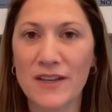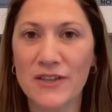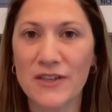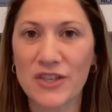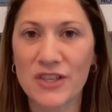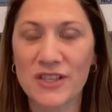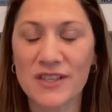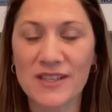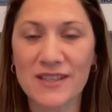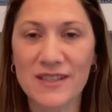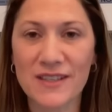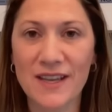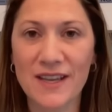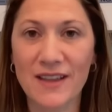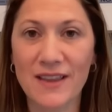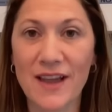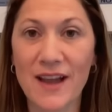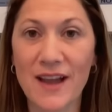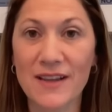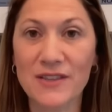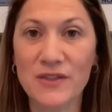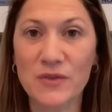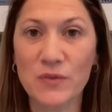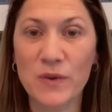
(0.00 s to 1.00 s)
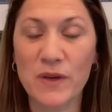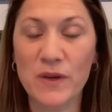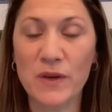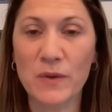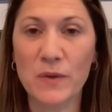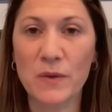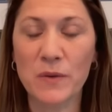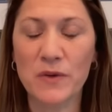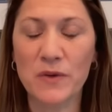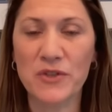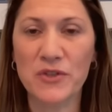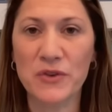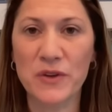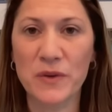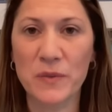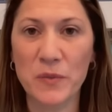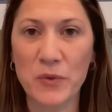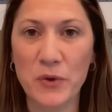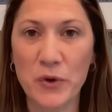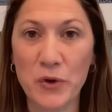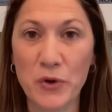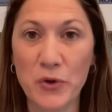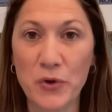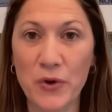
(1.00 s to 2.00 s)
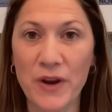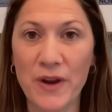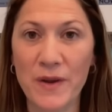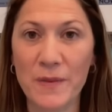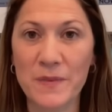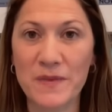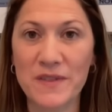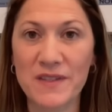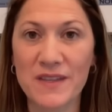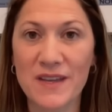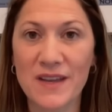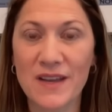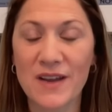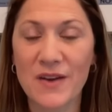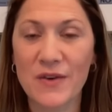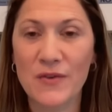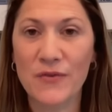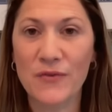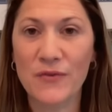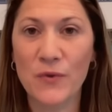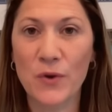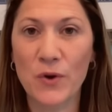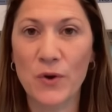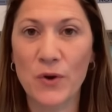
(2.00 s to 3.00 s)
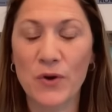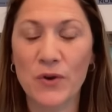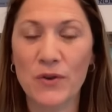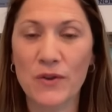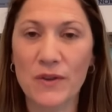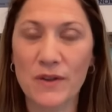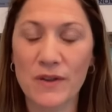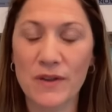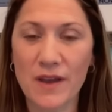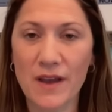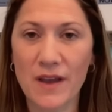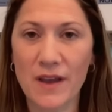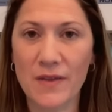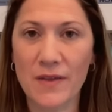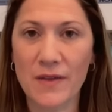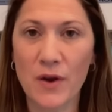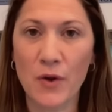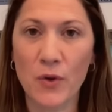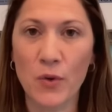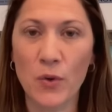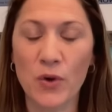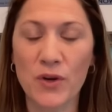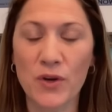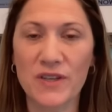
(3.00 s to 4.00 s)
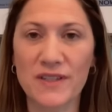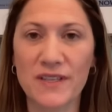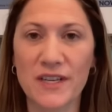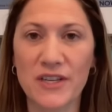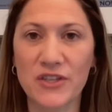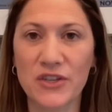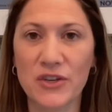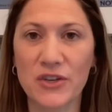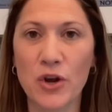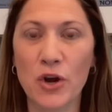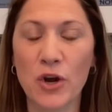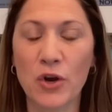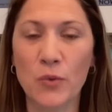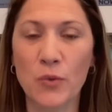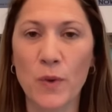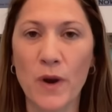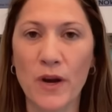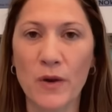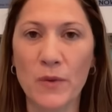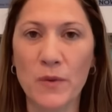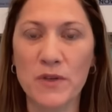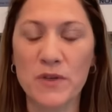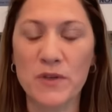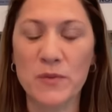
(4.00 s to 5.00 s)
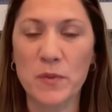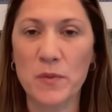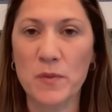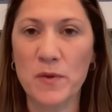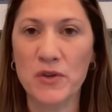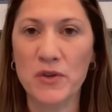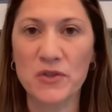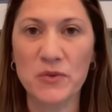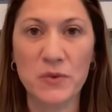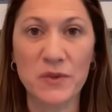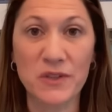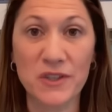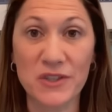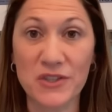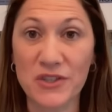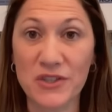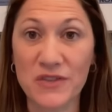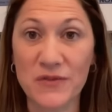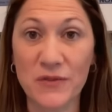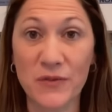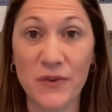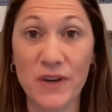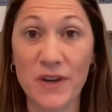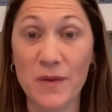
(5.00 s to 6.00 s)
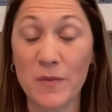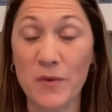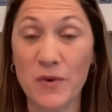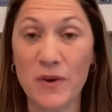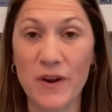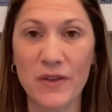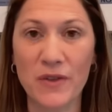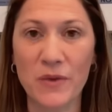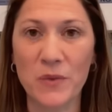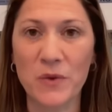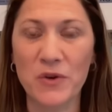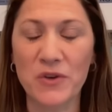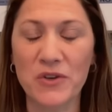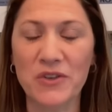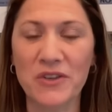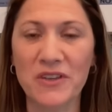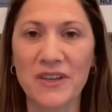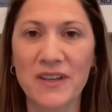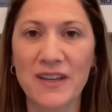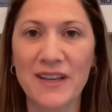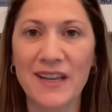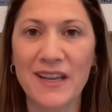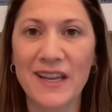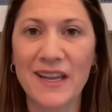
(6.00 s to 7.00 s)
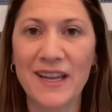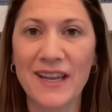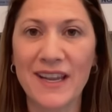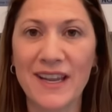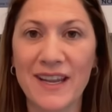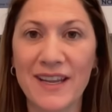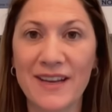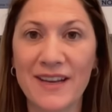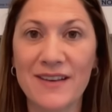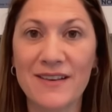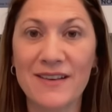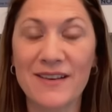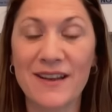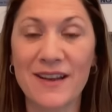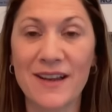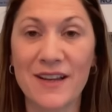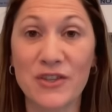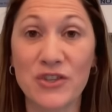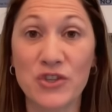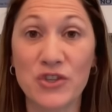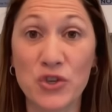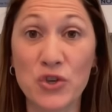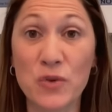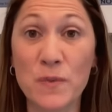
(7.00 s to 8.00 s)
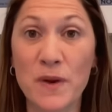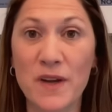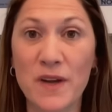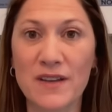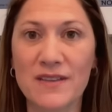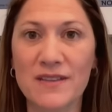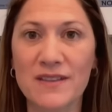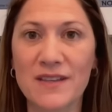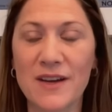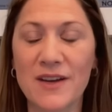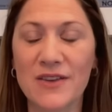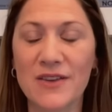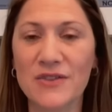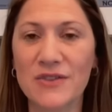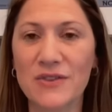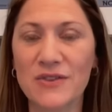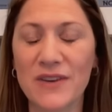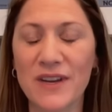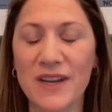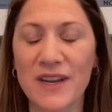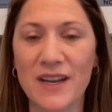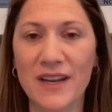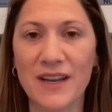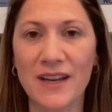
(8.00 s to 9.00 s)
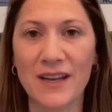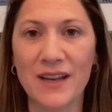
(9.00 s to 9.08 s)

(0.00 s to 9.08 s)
Just last week, we were doing programs for our organization, Hardwired, which promotes religious freedom around the world, in Juba in South Sudan.